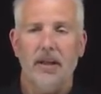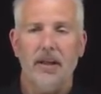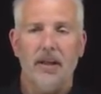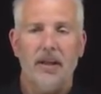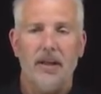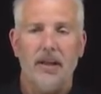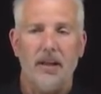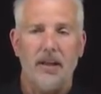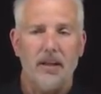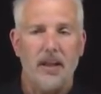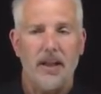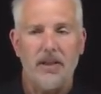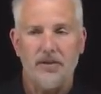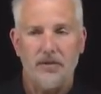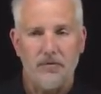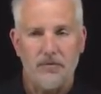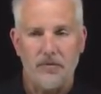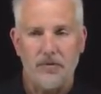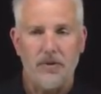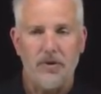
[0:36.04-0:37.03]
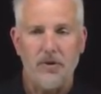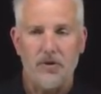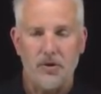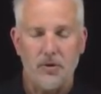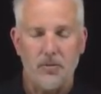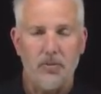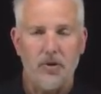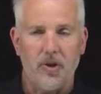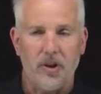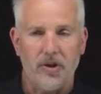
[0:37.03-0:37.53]
Uh, lots of
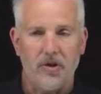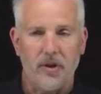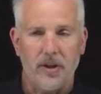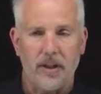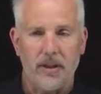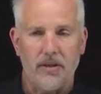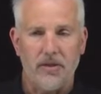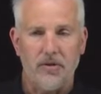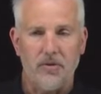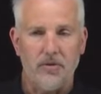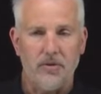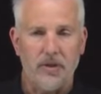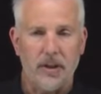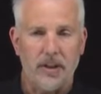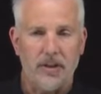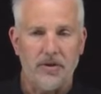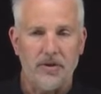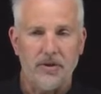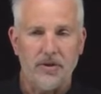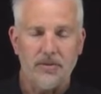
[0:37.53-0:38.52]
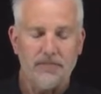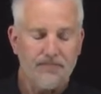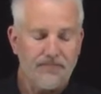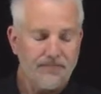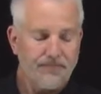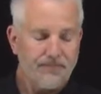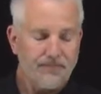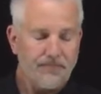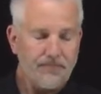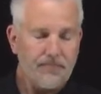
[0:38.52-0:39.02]
consumer electronics use lasers.
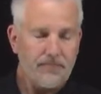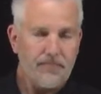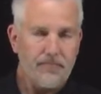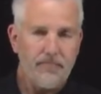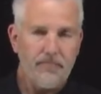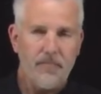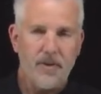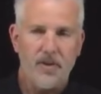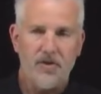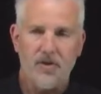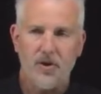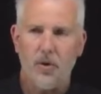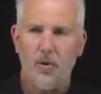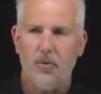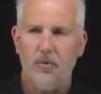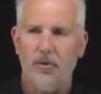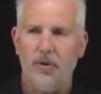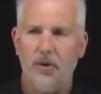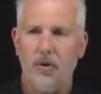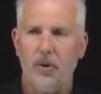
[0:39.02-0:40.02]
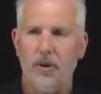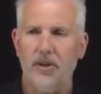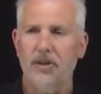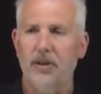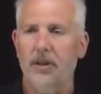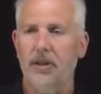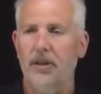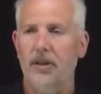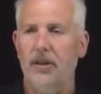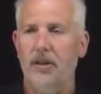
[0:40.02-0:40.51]
So the
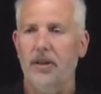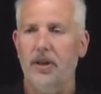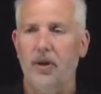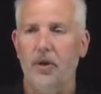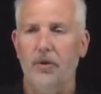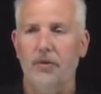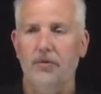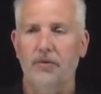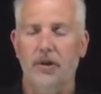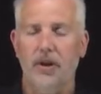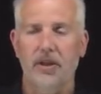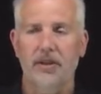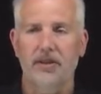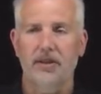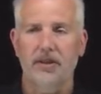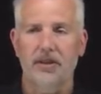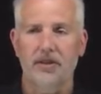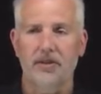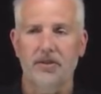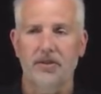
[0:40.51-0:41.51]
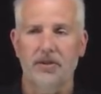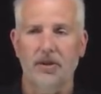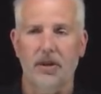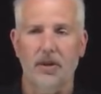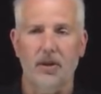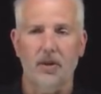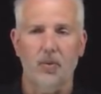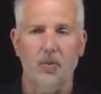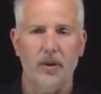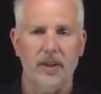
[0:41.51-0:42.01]
question, though, for us is
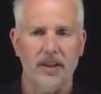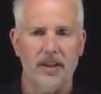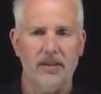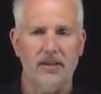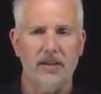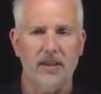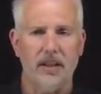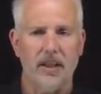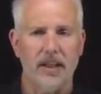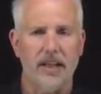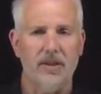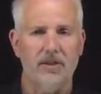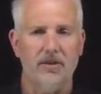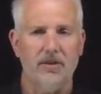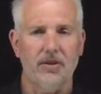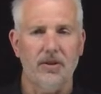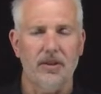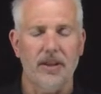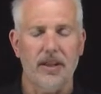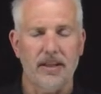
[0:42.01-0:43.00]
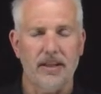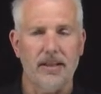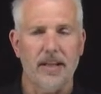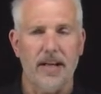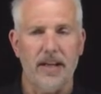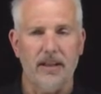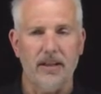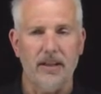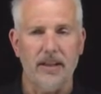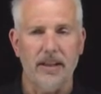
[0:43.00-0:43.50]
uh, what is a laser
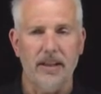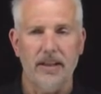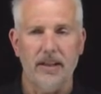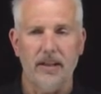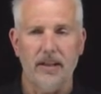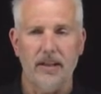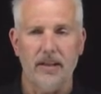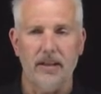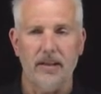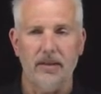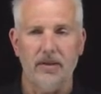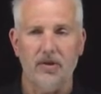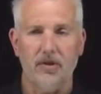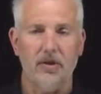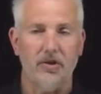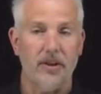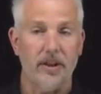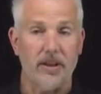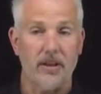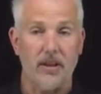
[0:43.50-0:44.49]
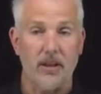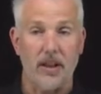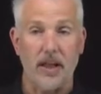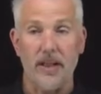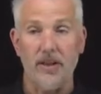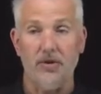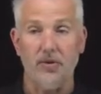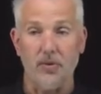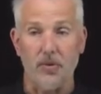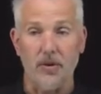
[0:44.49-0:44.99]
exactly? Uh, clearly, it's a
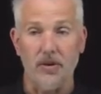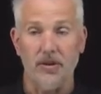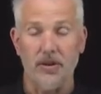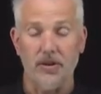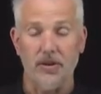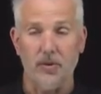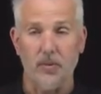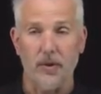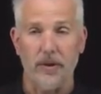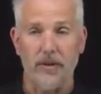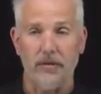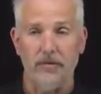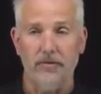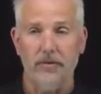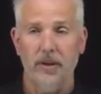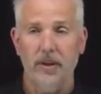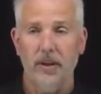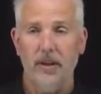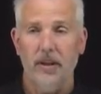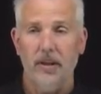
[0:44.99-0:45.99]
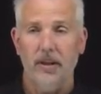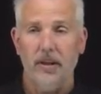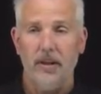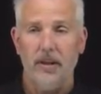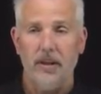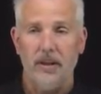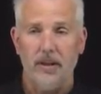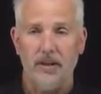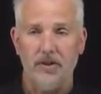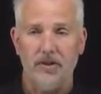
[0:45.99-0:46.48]
light source. It's a way of
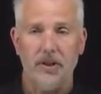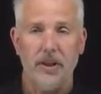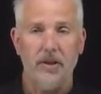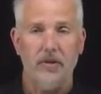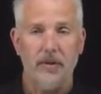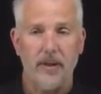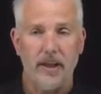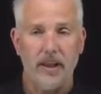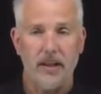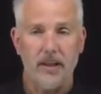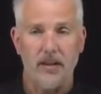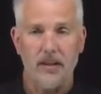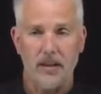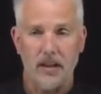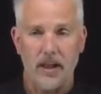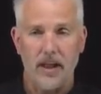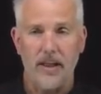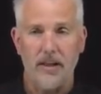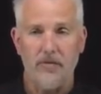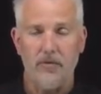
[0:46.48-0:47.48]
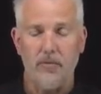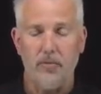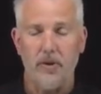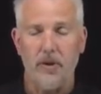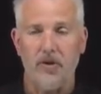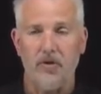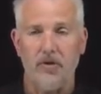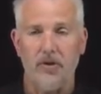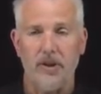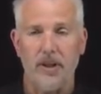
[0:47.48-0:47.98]
uh, generating light of a
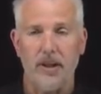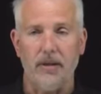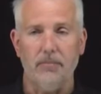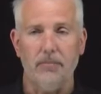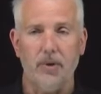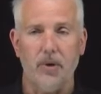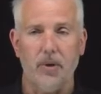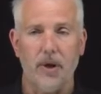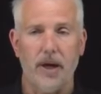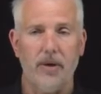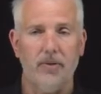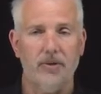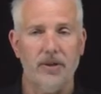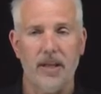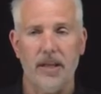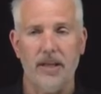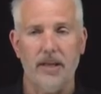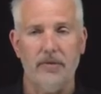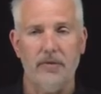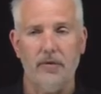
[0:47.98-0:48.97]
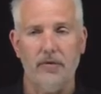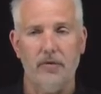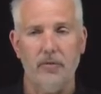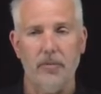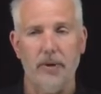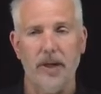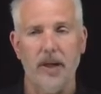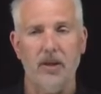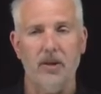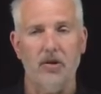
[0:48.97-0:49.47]
particular type. But how is that different from
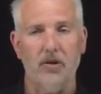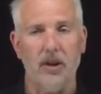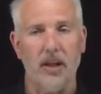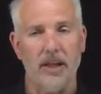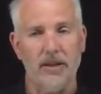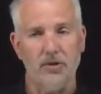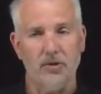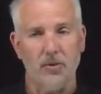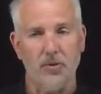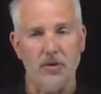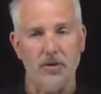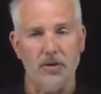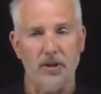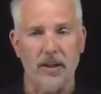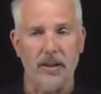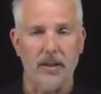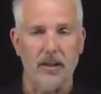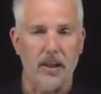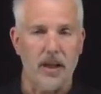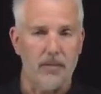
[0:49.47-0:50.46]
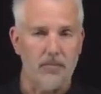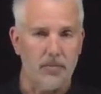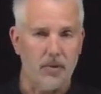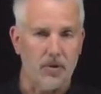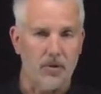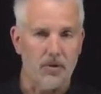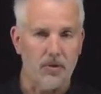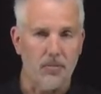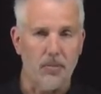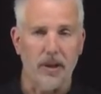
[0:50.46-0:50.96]
any other light source, like a light
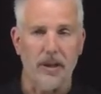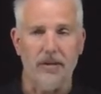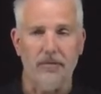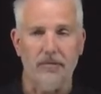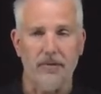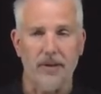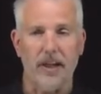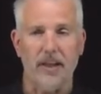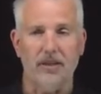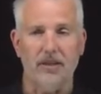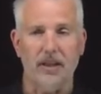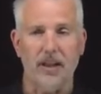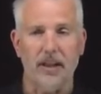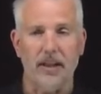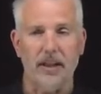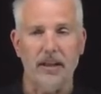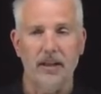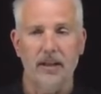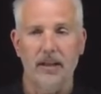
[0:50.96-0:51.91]
bulb, like a flashlight,